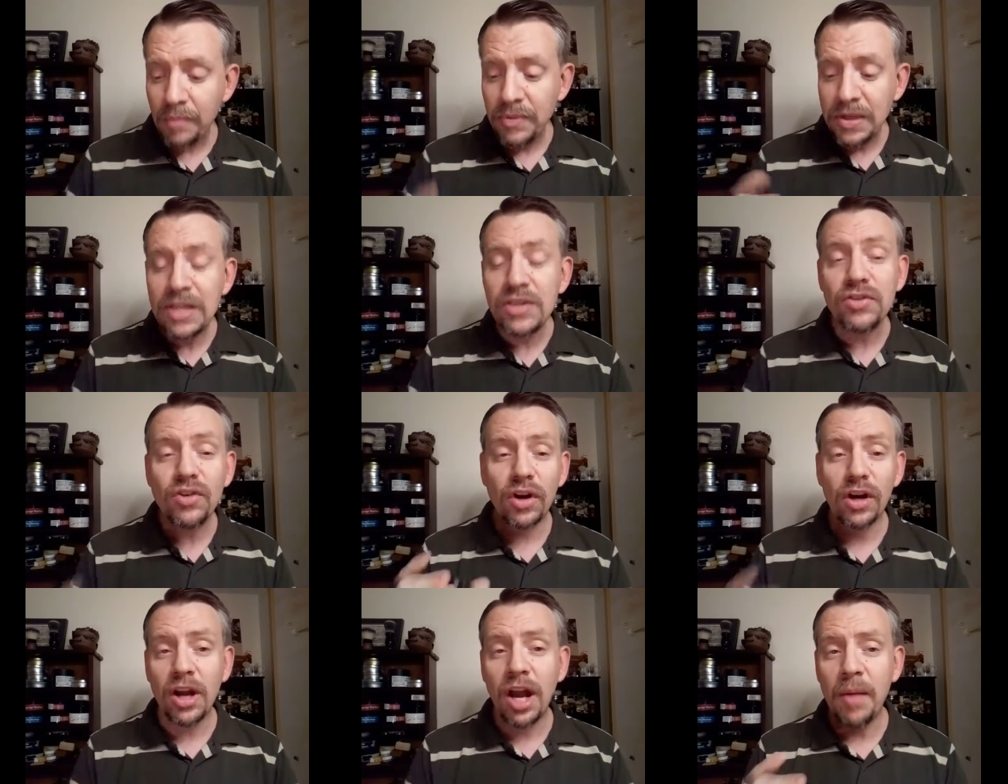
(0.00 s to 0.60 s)

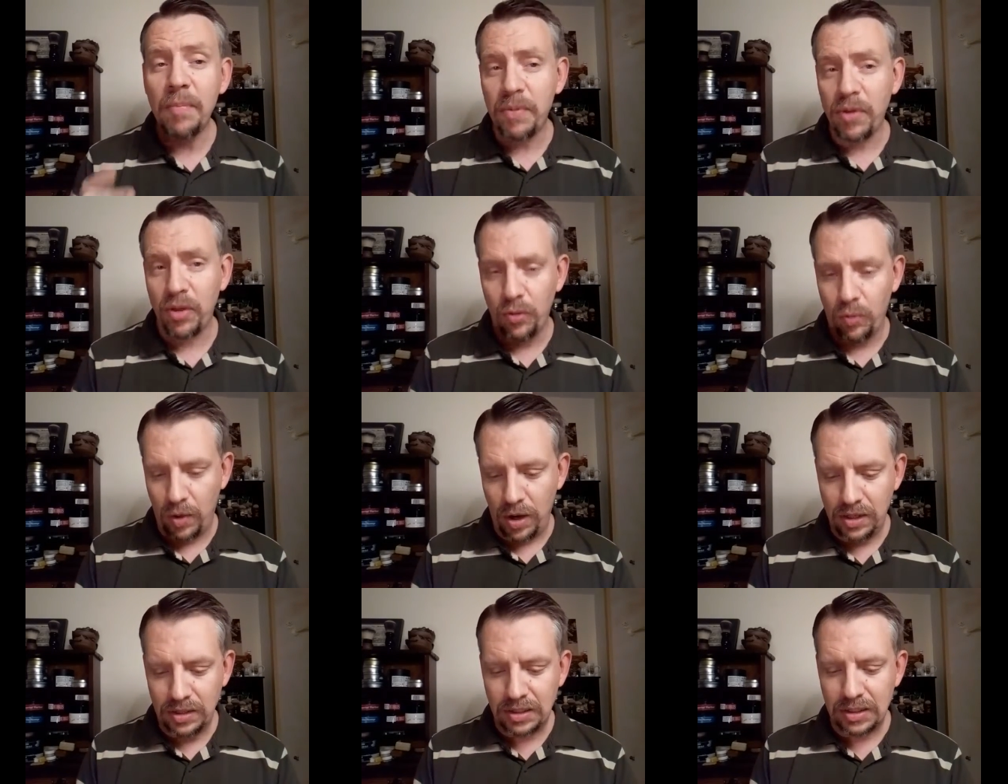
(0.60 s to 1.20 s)
these are a couple
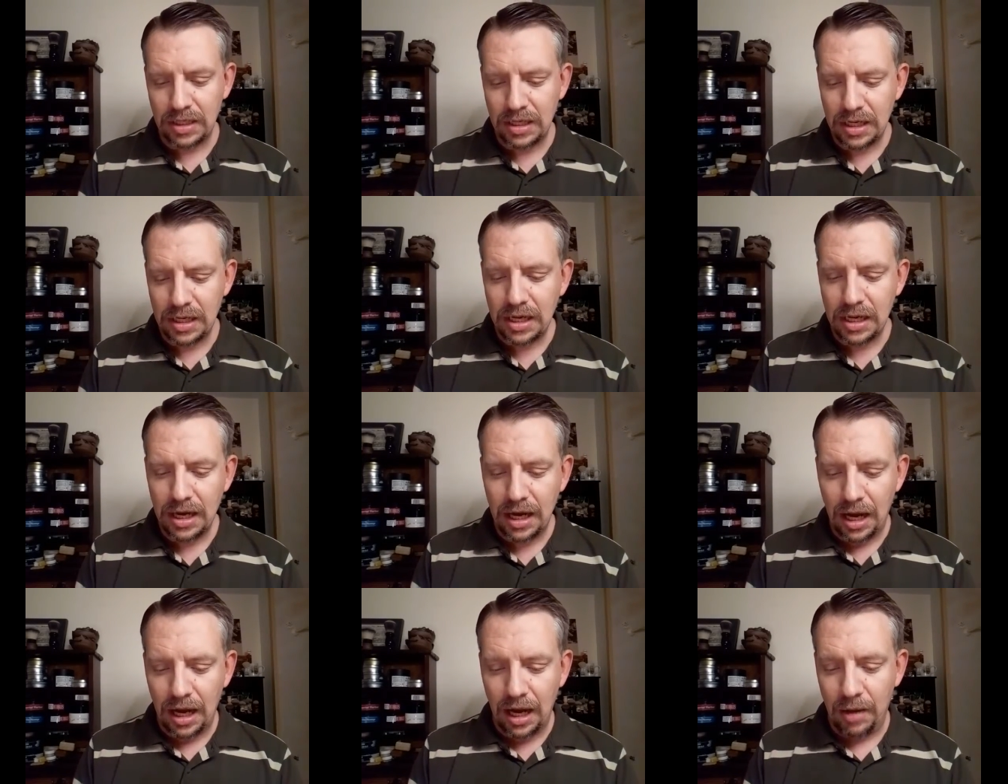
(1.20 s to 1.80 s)
of ones
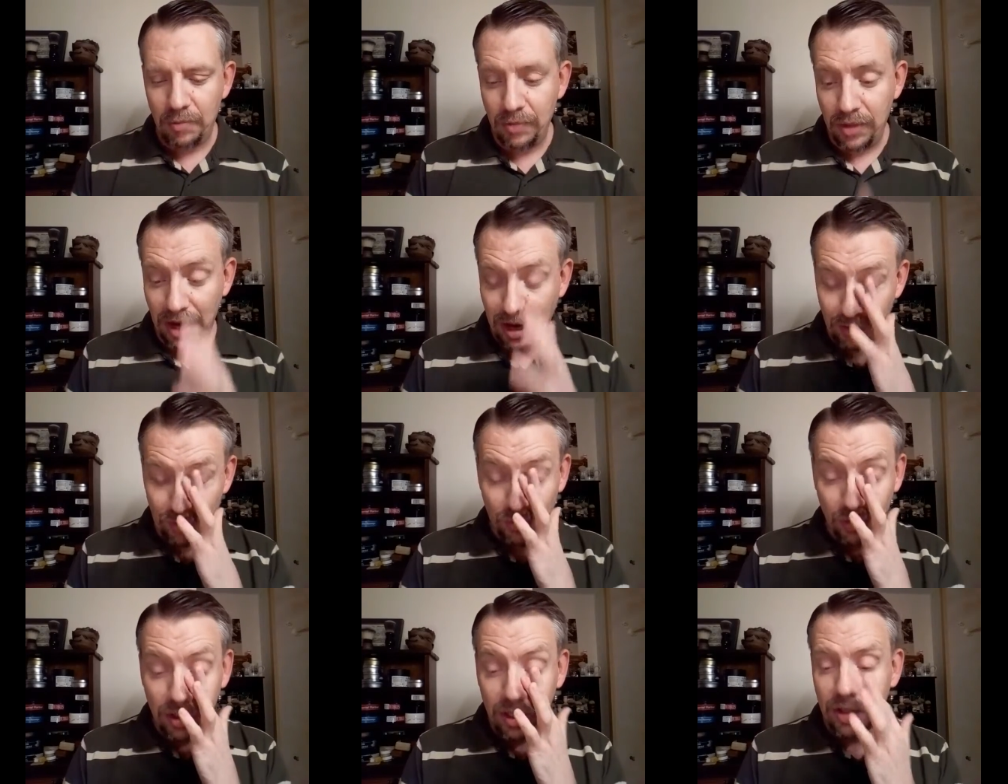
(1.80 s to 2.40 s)
that
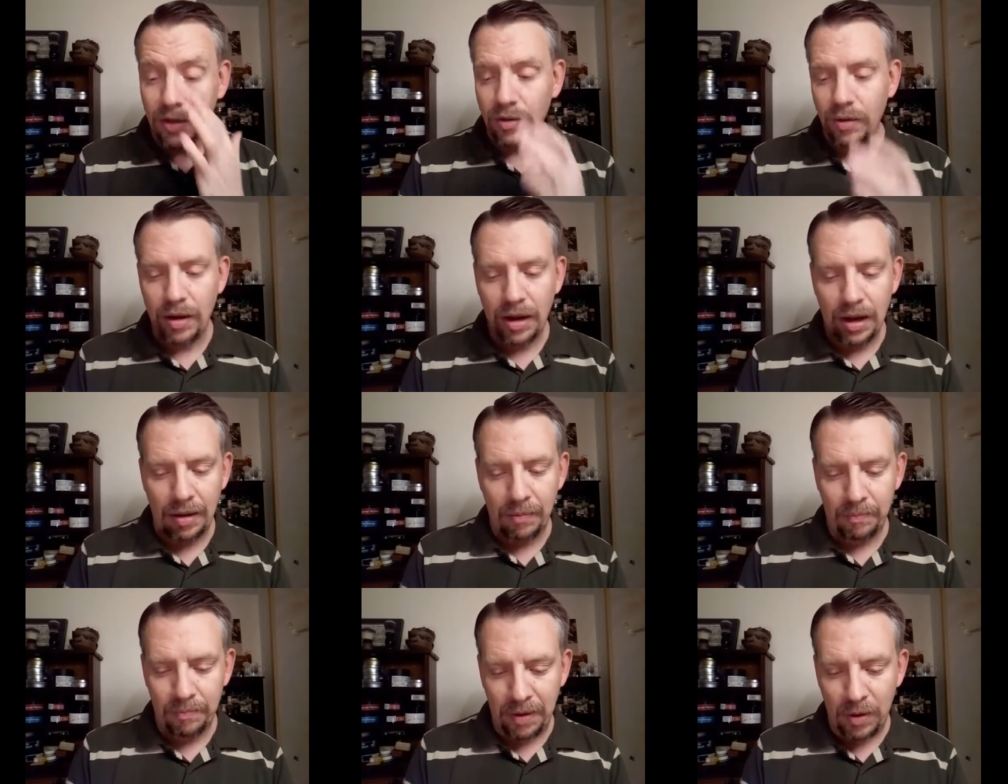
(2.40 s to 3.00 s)
I've really
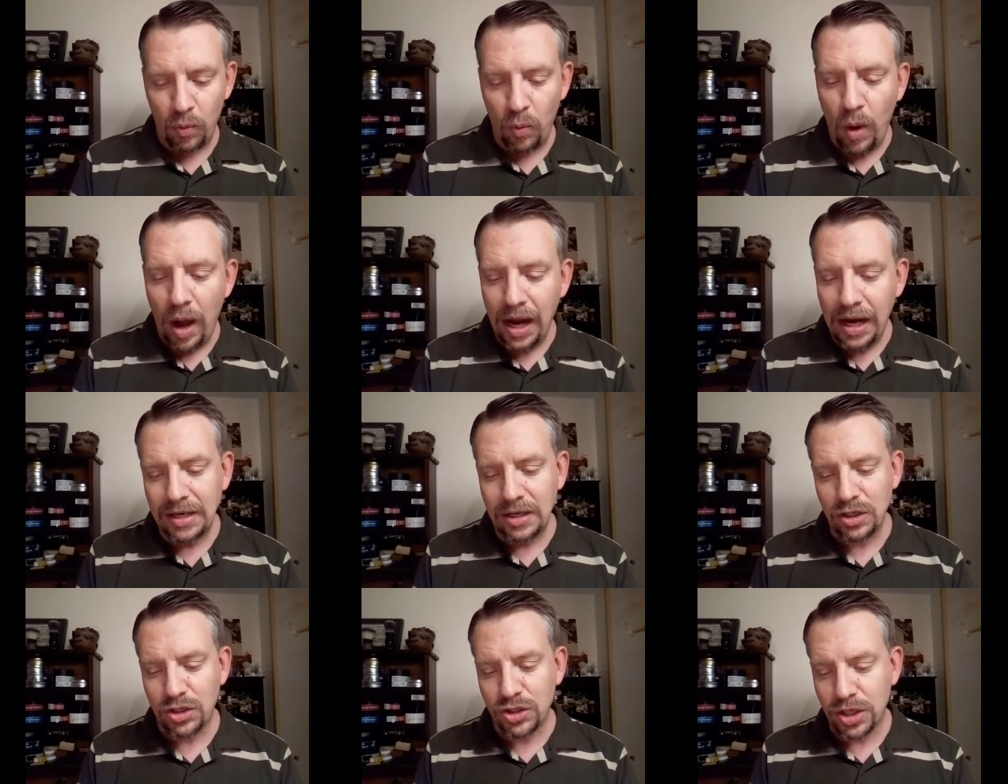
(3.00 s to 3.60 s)
been
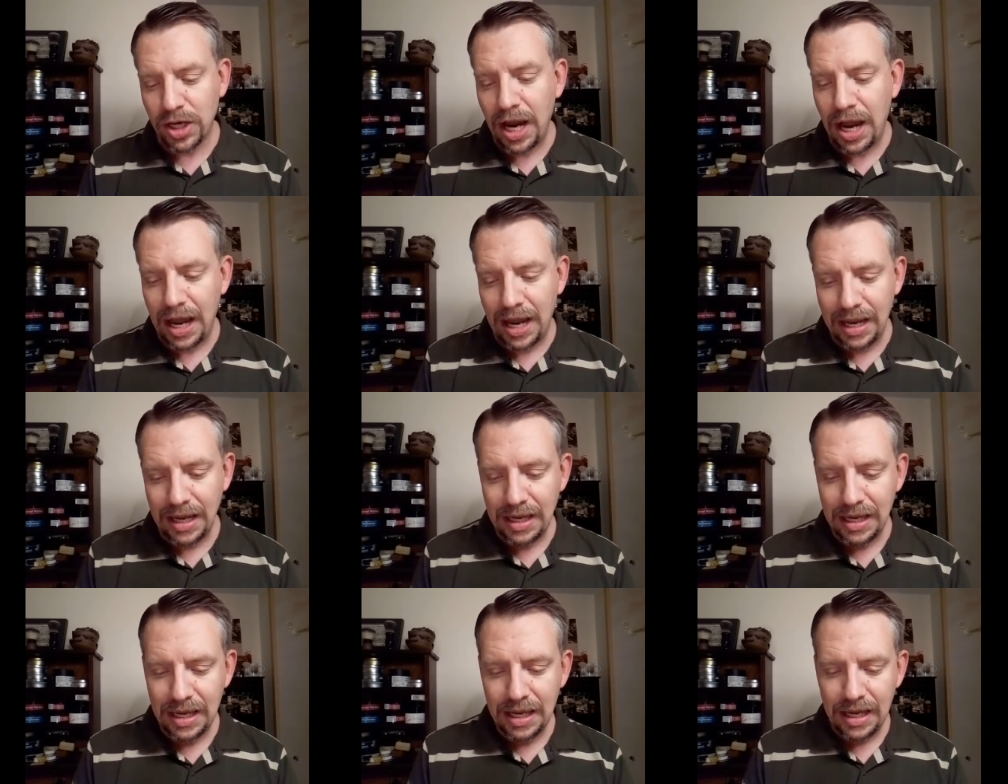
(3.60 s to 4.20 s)
wanting to
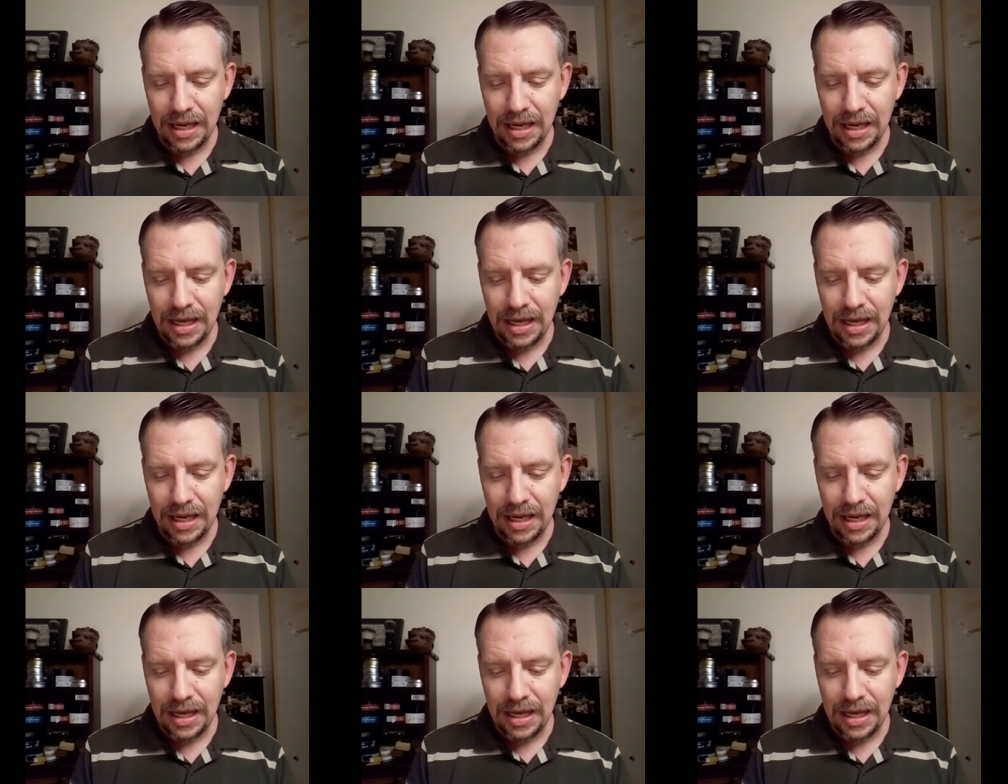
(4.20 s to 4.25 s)
try